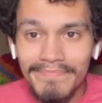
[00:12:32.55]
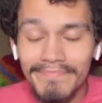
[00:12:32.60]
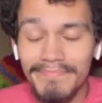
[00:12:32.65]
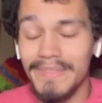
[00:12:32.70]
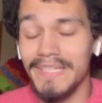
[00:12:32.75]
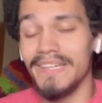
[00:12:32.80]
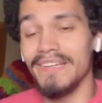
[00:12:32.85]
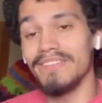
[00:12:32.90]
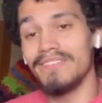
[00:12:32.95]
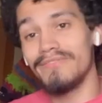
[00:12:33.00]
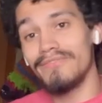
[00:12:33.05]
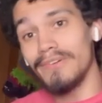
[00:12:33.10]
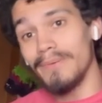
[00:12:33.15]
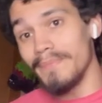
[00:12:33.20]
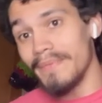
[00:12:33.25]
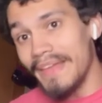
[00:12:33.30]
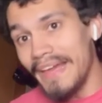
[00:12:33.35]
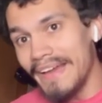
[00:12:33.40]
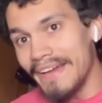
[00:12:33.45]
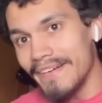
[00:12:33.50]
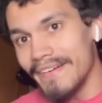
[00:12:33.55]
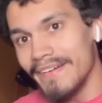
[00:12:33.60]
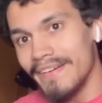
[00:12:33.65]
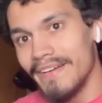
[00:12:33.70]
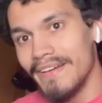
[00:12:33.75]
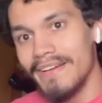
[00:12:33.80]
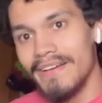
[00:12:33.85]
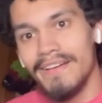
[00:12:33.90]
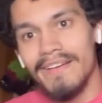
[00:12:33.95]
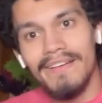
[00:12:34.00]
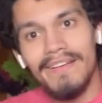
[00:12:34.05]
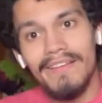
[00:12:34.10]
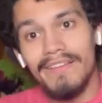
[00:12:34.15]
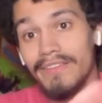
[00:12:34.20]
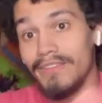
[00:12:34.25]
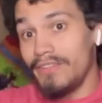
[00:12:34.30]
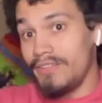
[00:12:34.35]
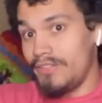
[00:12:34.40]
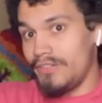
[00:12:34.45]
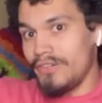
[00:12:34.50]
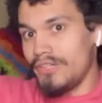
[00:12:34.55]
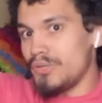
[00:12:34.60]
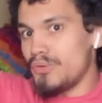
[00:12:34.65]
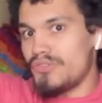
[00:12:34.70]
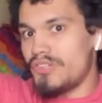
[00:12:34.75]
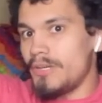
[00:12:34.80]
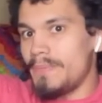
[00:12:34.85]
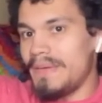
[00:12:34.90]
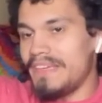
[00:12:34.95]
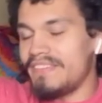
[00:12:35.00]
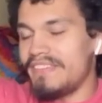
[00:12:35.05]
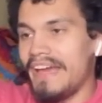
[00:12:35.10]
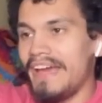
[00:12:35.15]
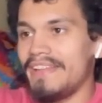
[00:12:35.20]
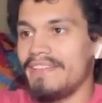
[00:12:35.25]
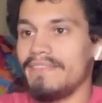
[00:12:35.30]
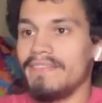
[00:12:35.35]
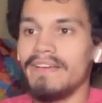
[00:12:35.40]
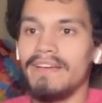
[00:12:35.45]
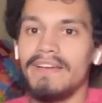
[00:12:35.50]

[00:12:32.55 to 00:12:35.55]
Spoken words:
Because from there, your UGB's dead.